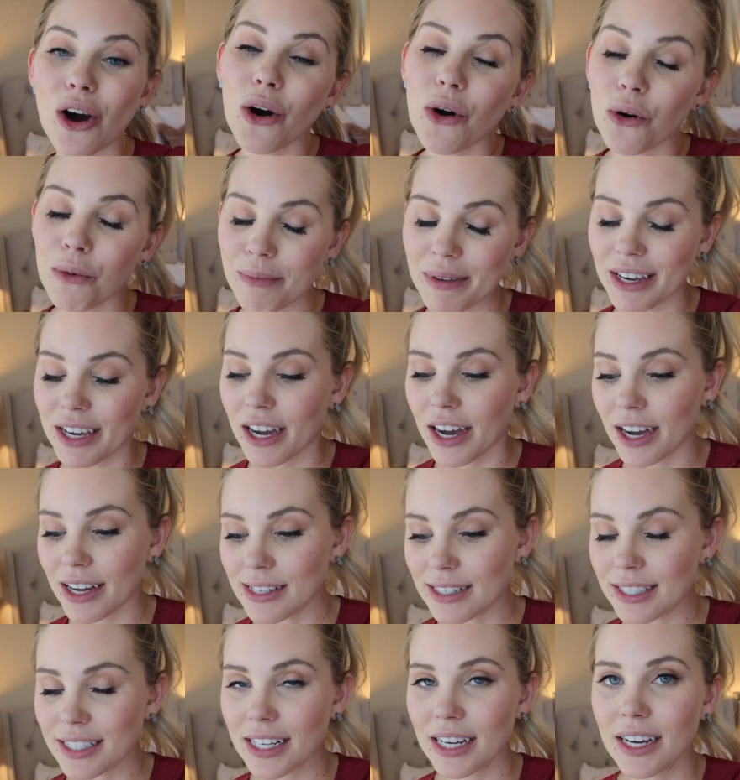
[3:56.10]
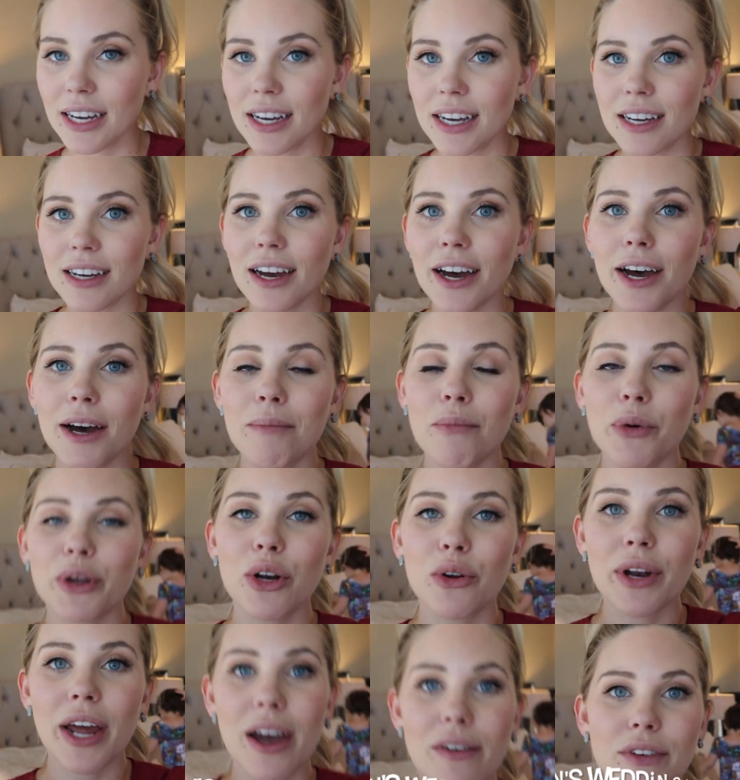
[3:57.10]
because um, we
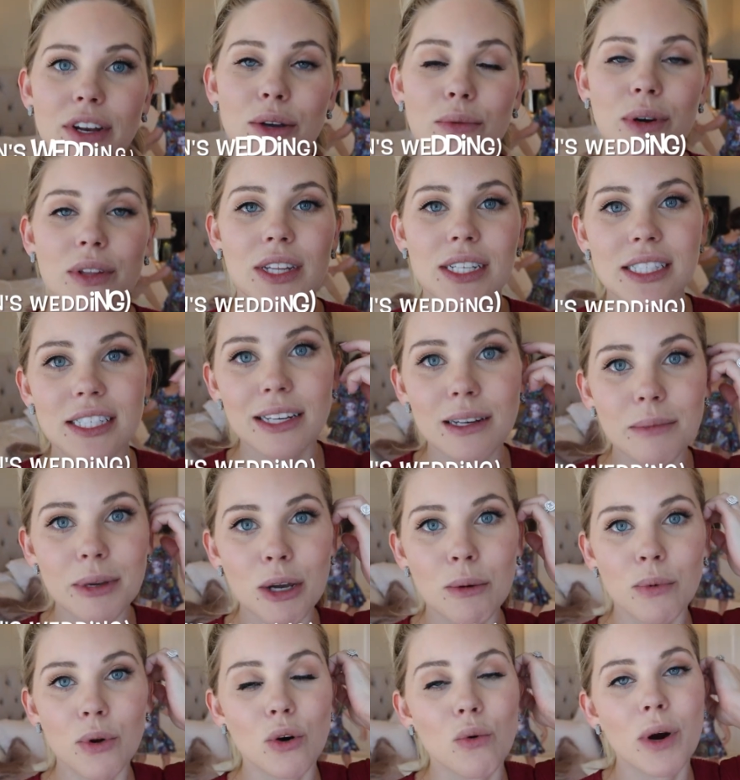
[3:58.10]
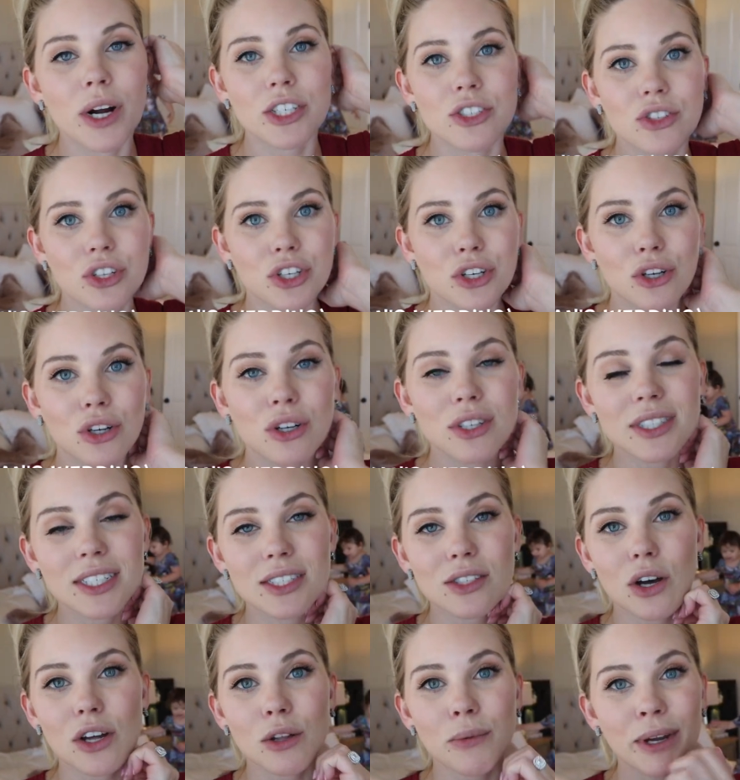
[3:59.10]
don't have anyone that's gonna be able to watch the girls.
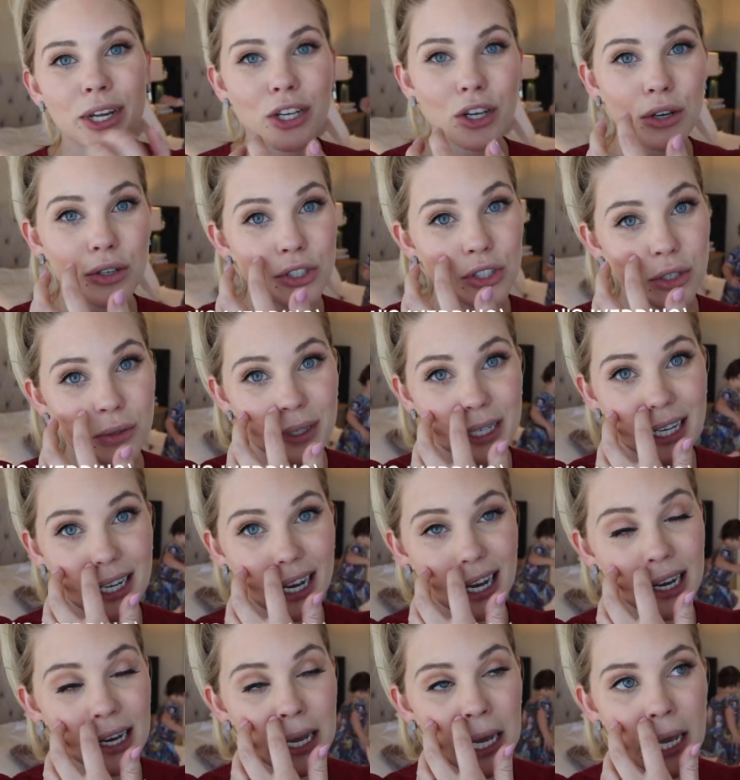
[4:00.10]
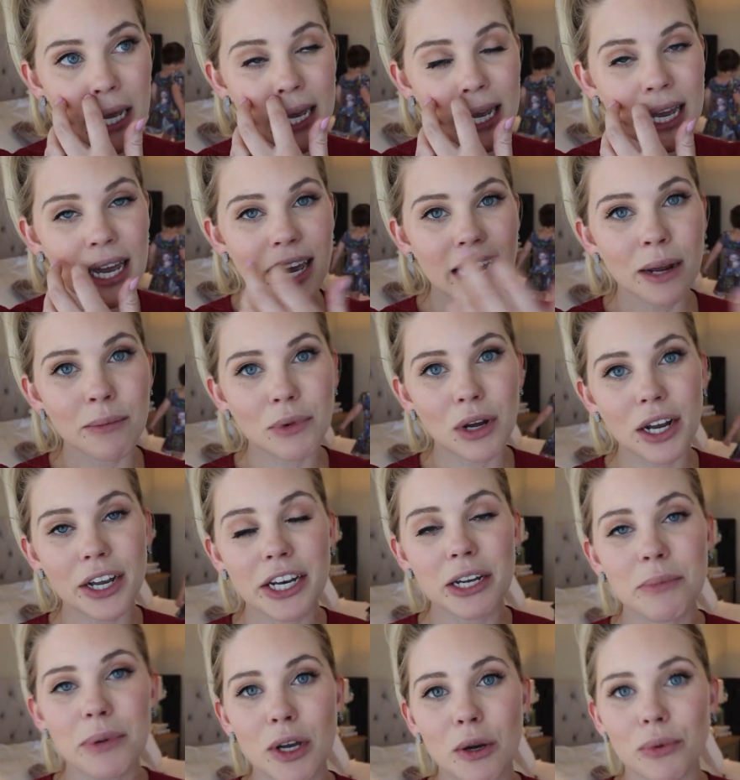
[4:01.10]
It's all the way in Costa Rica, and I'm not
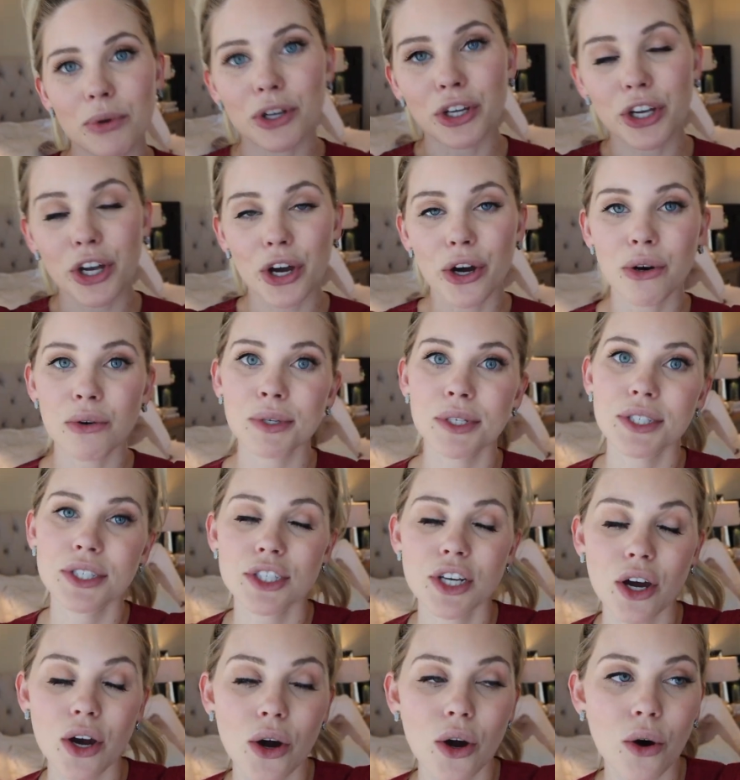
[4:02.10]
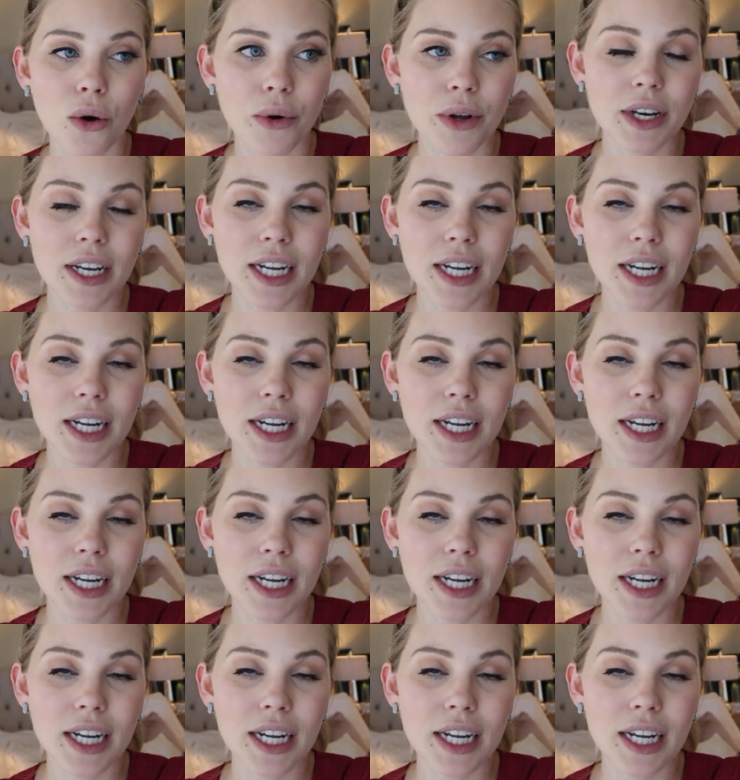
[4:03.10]
gonna be able to go. So